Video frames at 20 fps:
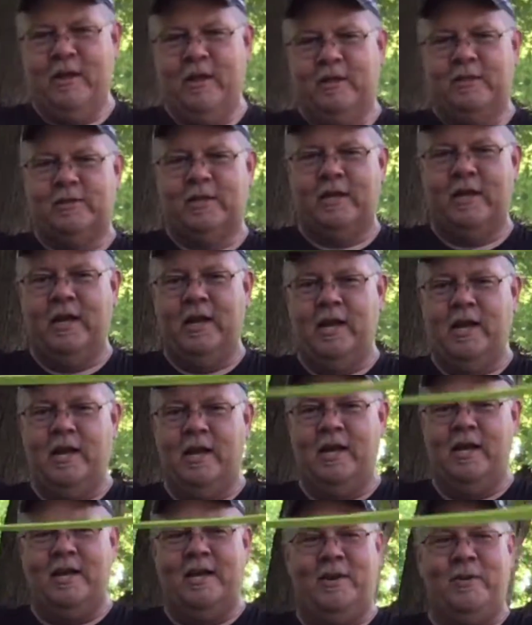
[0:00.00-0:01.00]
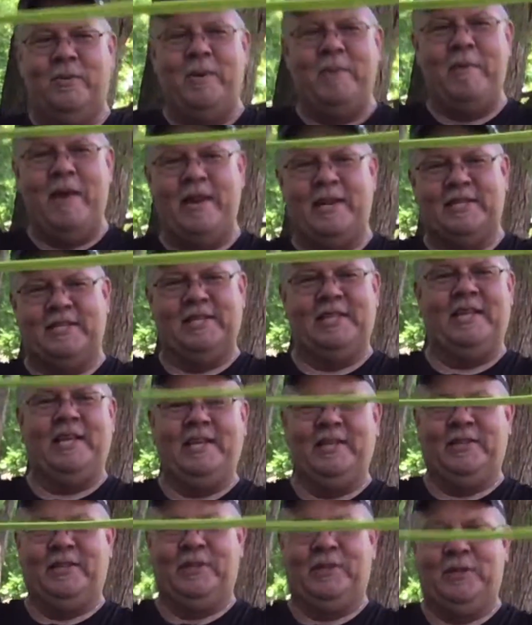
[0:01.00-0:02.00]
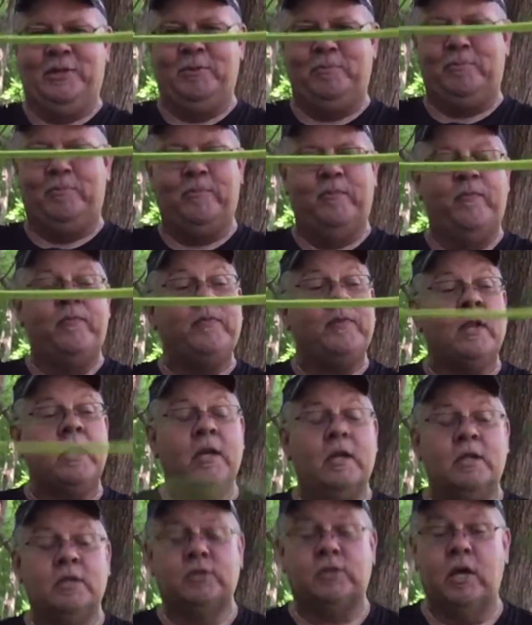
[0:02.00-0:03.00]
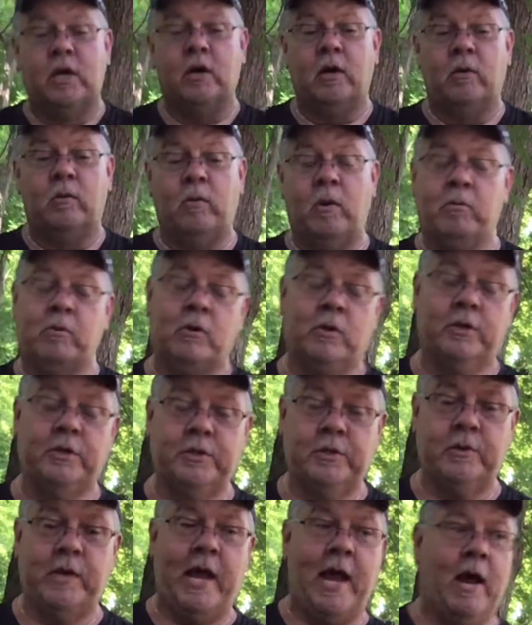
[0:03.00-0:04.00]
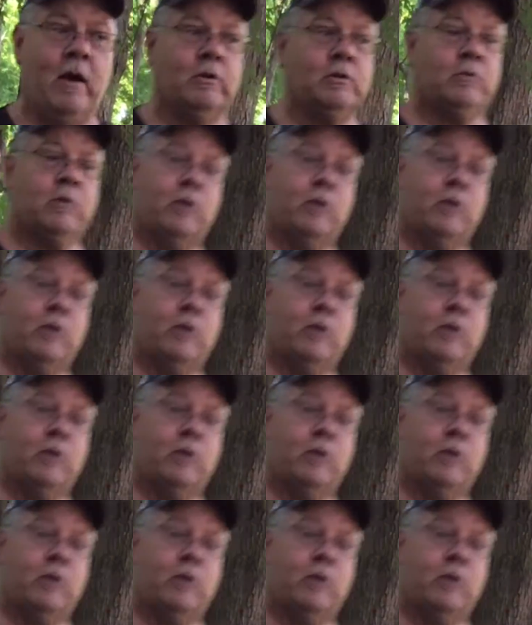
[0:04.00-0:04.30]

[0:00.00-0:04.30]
Ta-da! We made it to the end of the loop. So what we're going to do now is we're going